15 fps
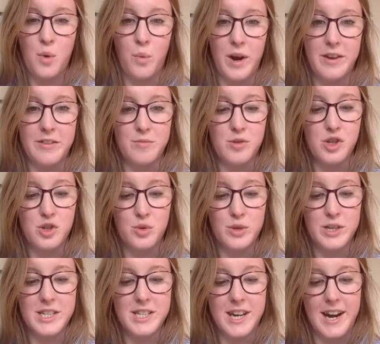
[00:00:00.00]
wear them
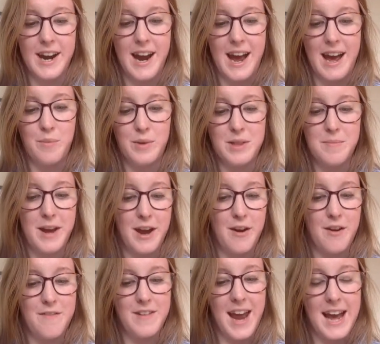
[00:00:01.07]
shorter and with a
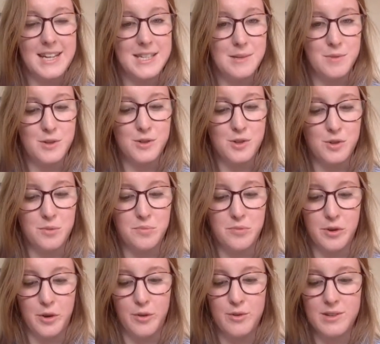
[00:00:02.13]
pair of natty boots or
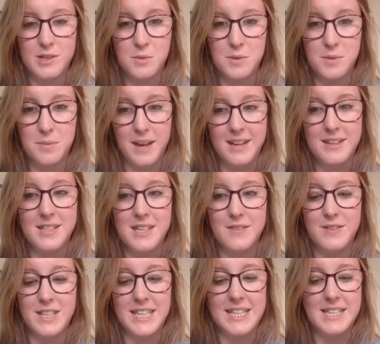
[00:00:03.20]
brogues with plenty
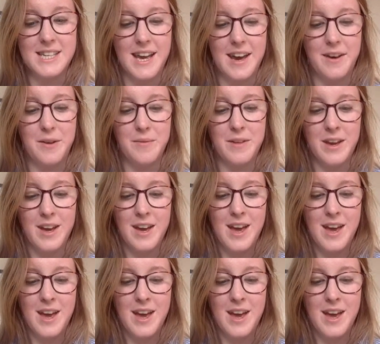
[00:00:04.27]
of detail.